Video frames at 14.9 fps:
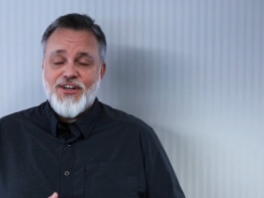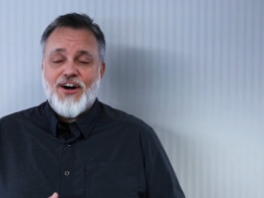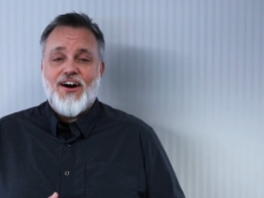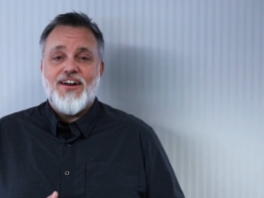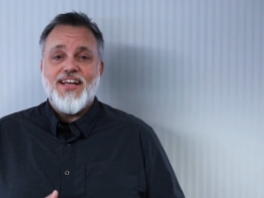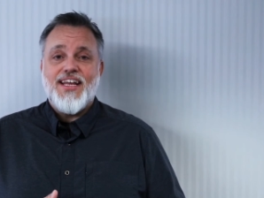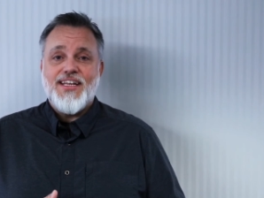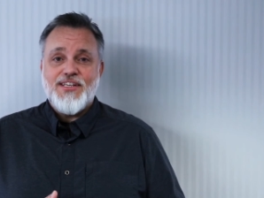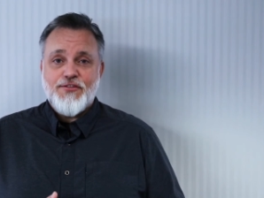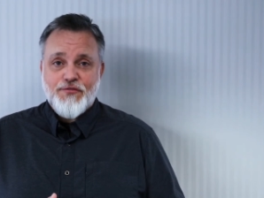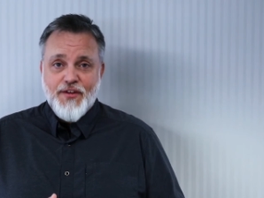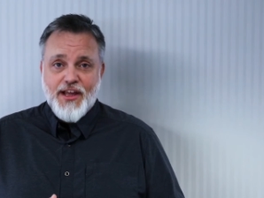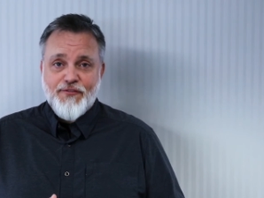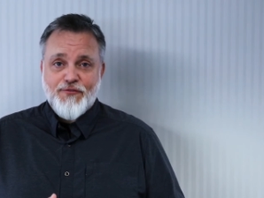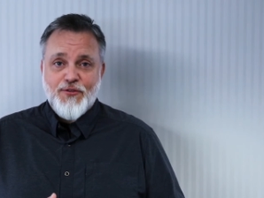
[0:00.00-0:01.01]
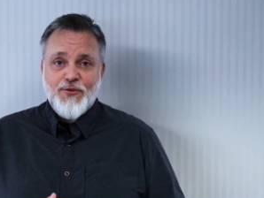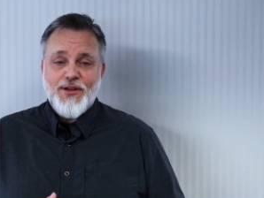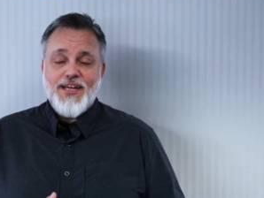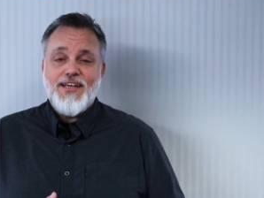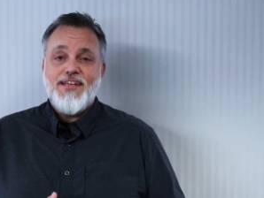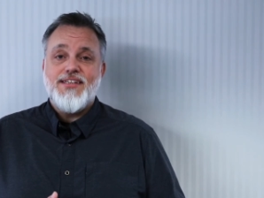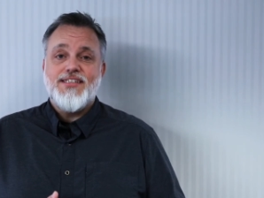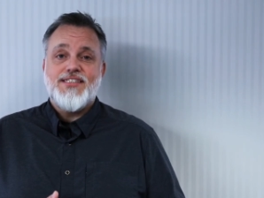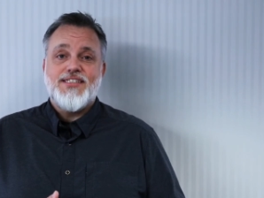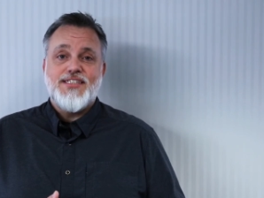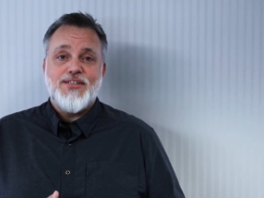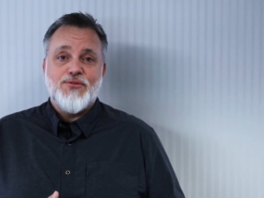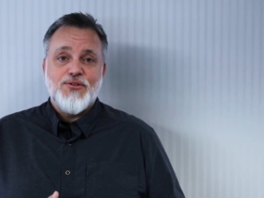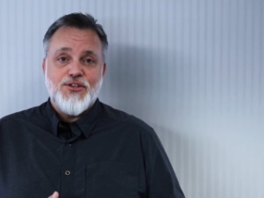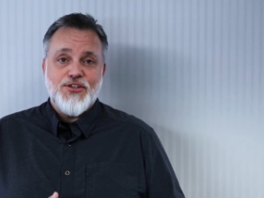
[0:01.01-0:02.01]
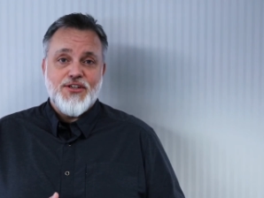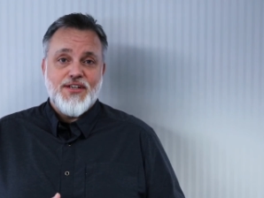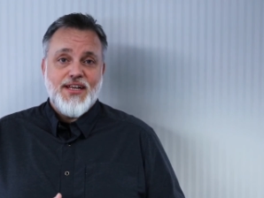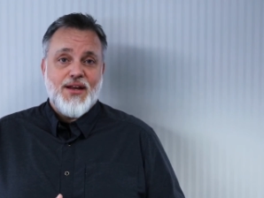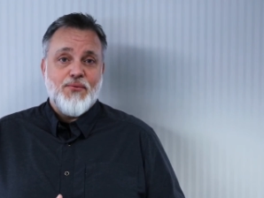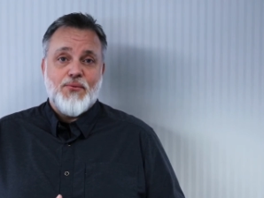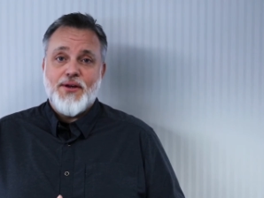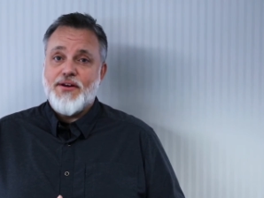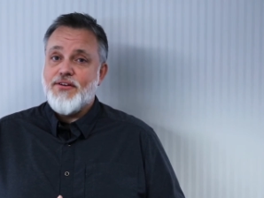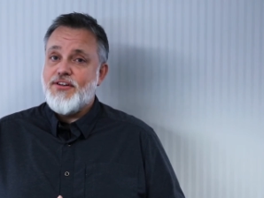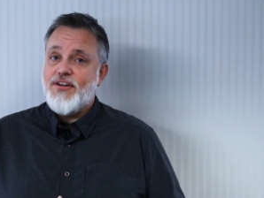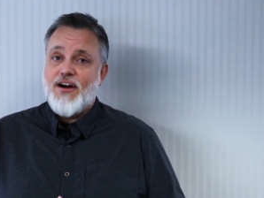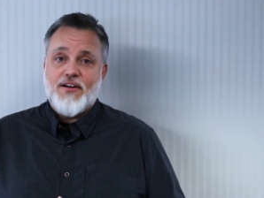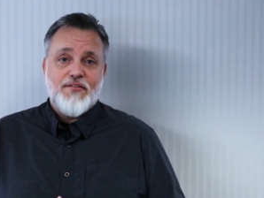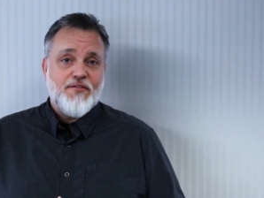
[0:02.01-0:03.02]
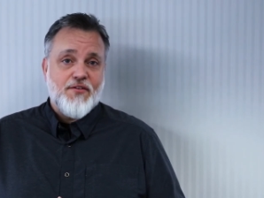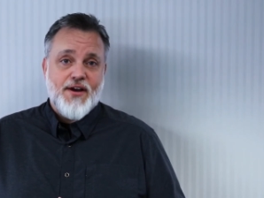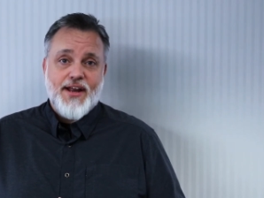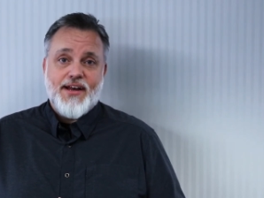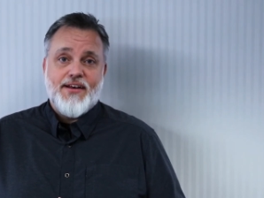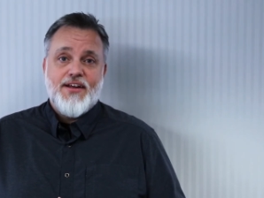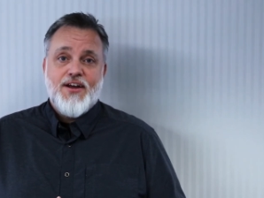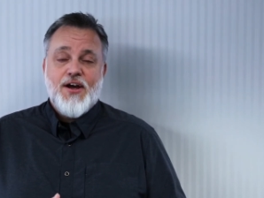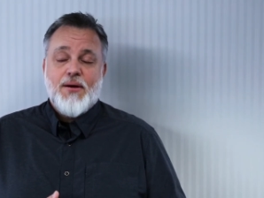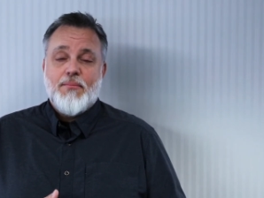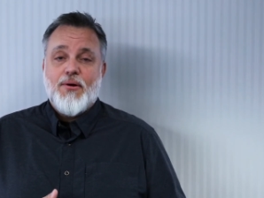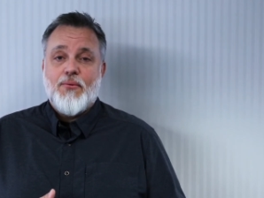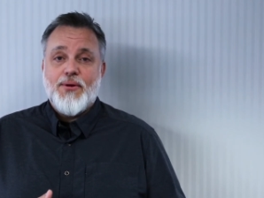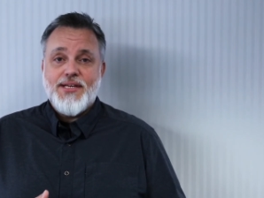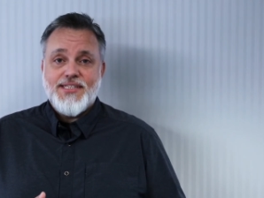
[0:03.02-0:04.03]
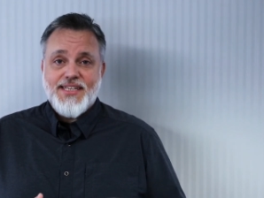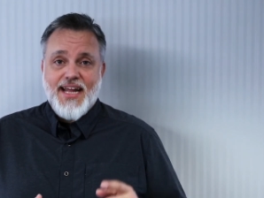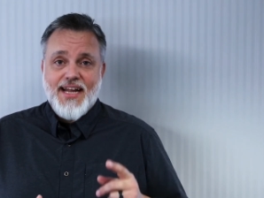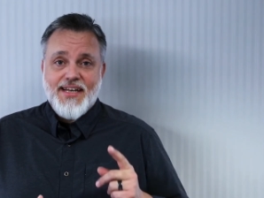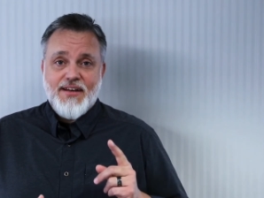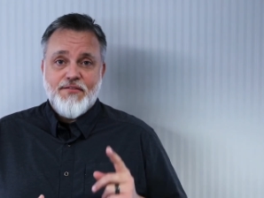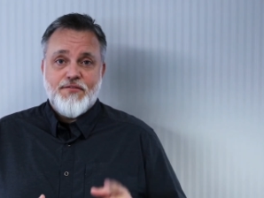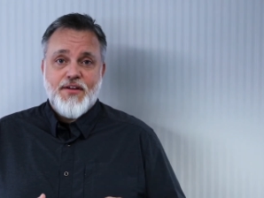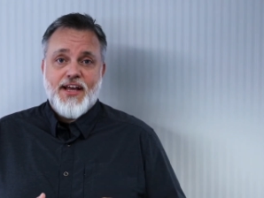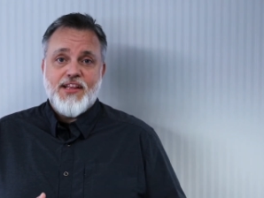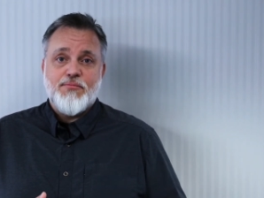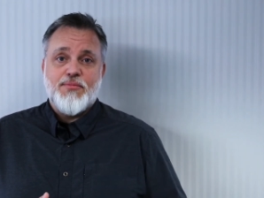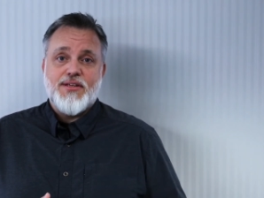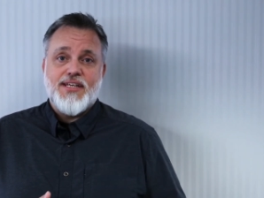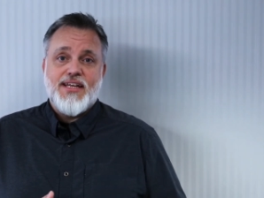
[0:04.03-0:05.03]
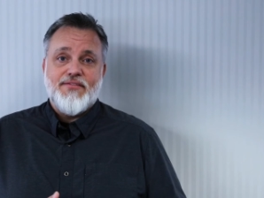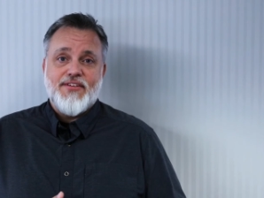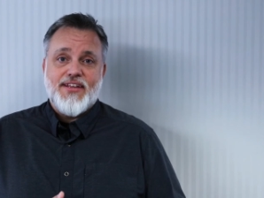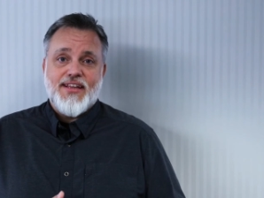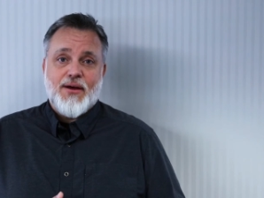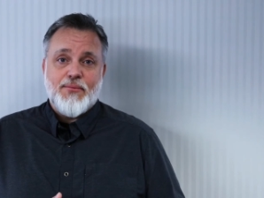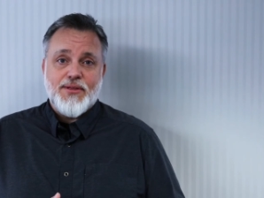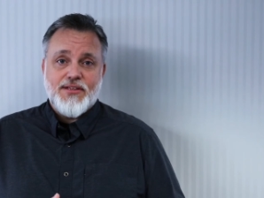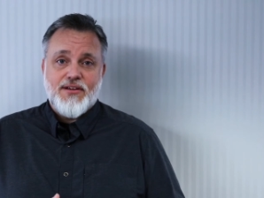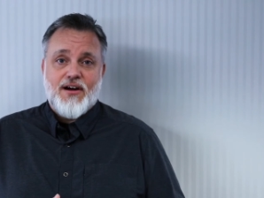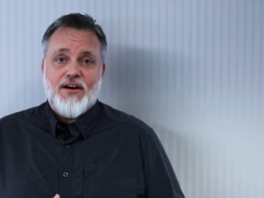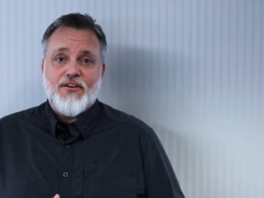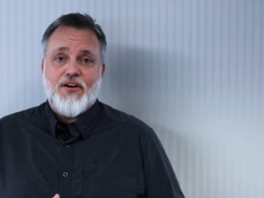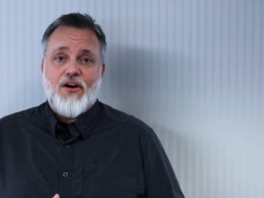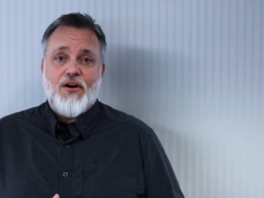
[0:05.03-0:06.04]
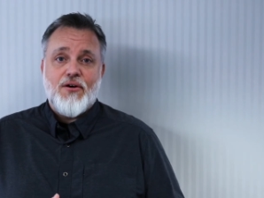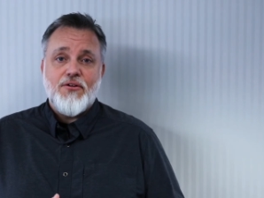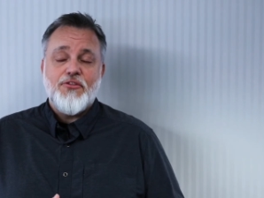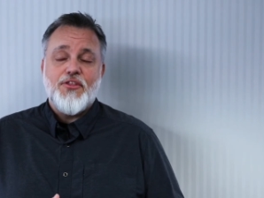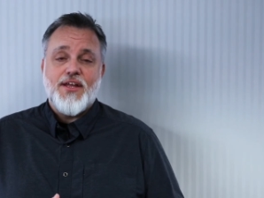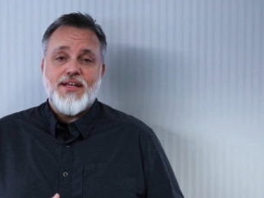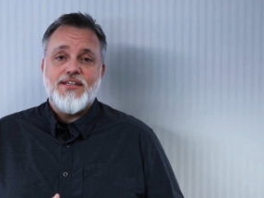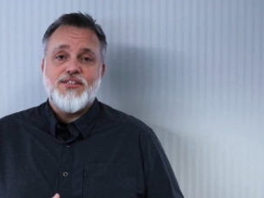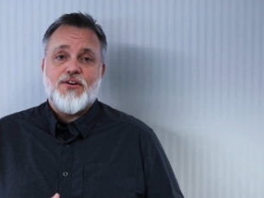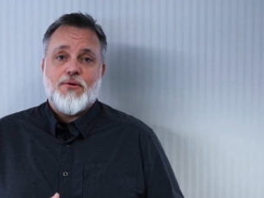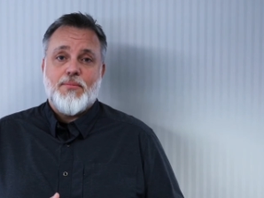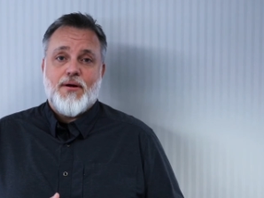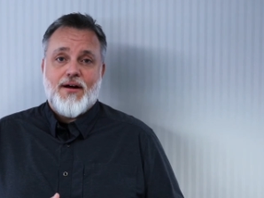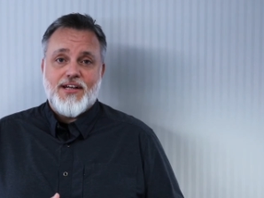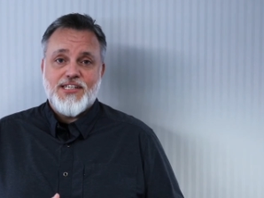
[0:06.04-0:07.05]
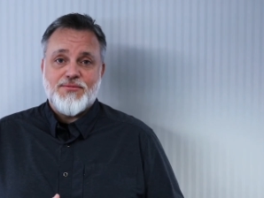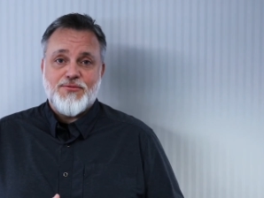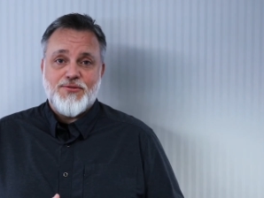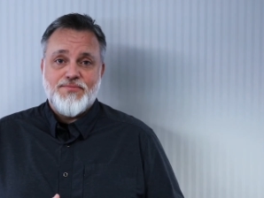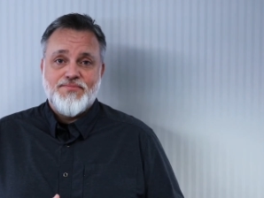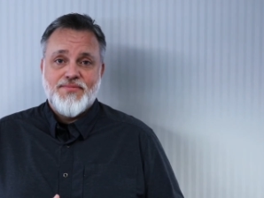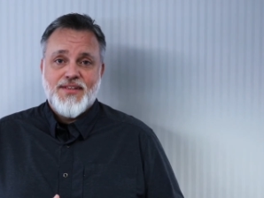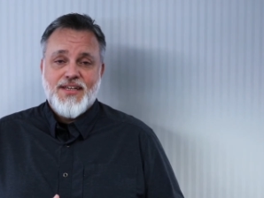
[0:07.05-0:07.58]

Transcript: God is faithful, He is still good, and we are not afraid, but we stand in faith, believing that with God all things are possible.